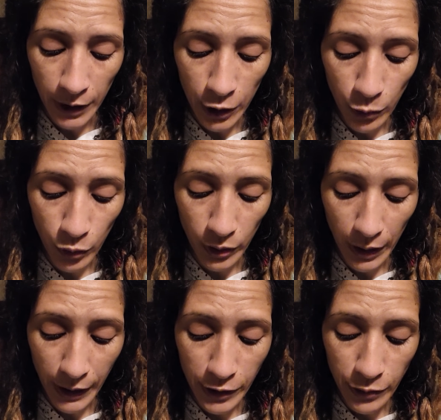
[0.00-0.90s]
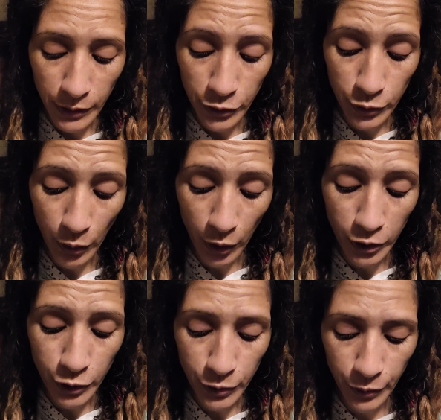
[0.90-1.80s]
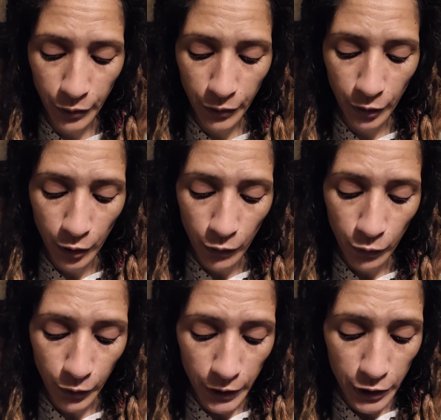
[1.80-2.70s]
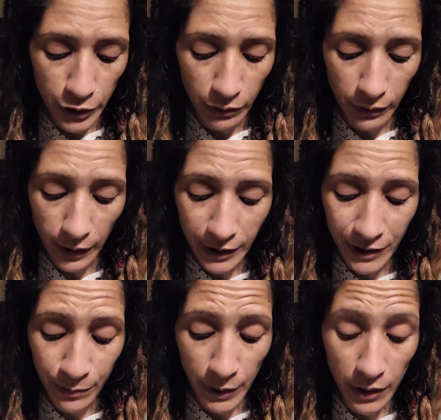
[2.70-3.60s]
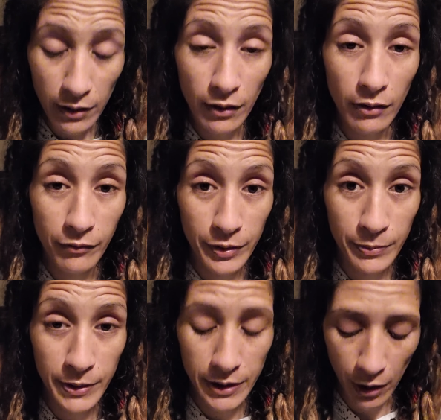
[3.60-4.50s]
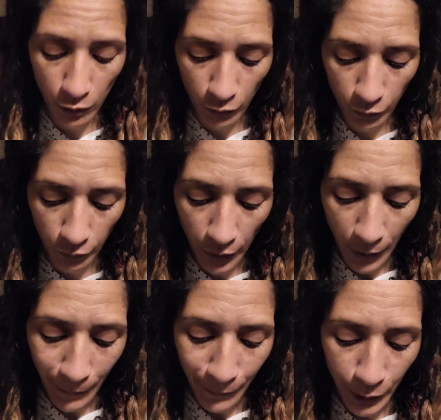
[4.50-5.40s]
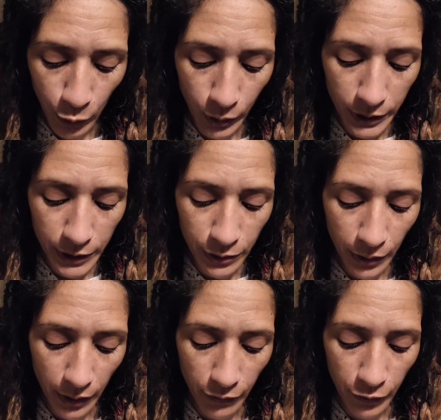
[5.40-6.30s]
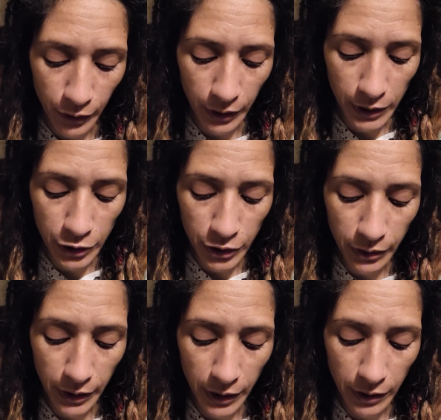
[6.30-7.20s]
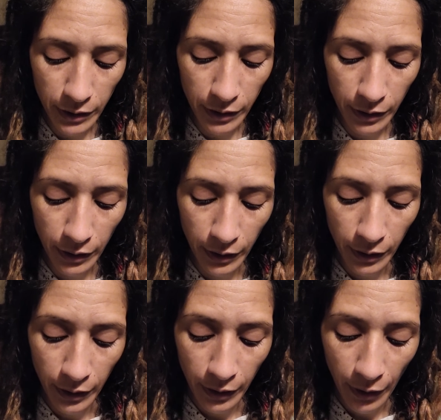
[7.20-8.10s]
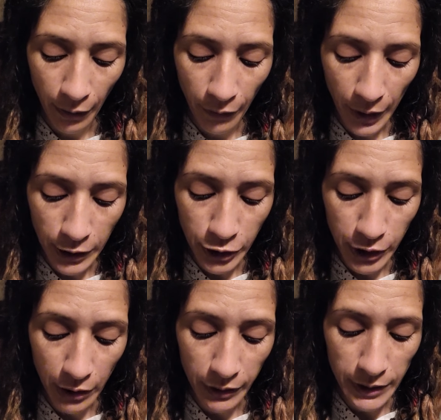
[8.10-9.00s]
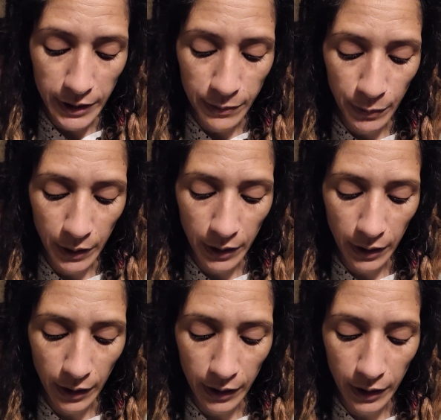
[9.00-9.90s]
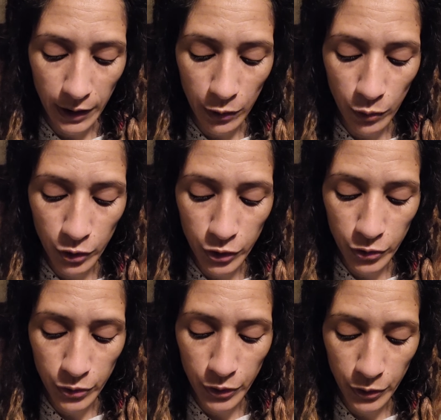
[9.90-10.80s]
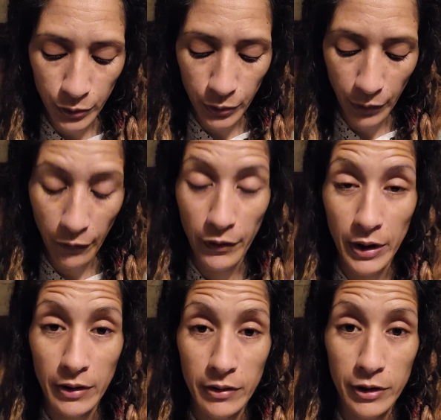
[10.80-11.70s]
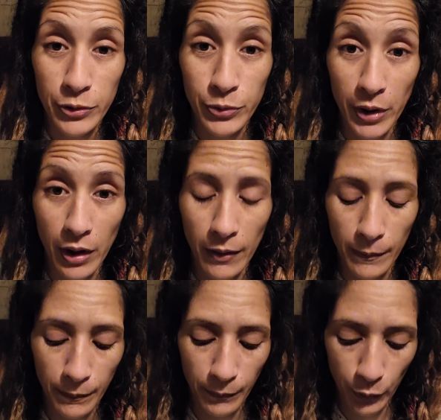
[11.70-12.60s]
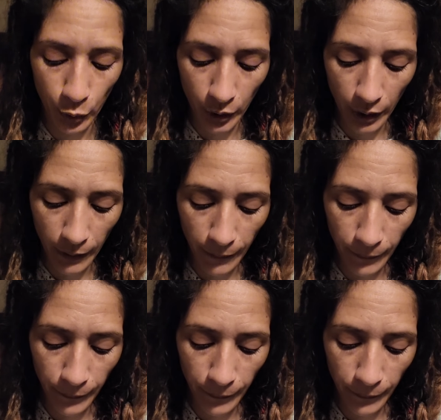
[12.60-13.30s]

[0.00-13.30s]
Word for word: he will guide you into all truth, for he shall not speak of himself, but whatsoever he shall hear, that shall he speak, and he will show you things to come. Okay.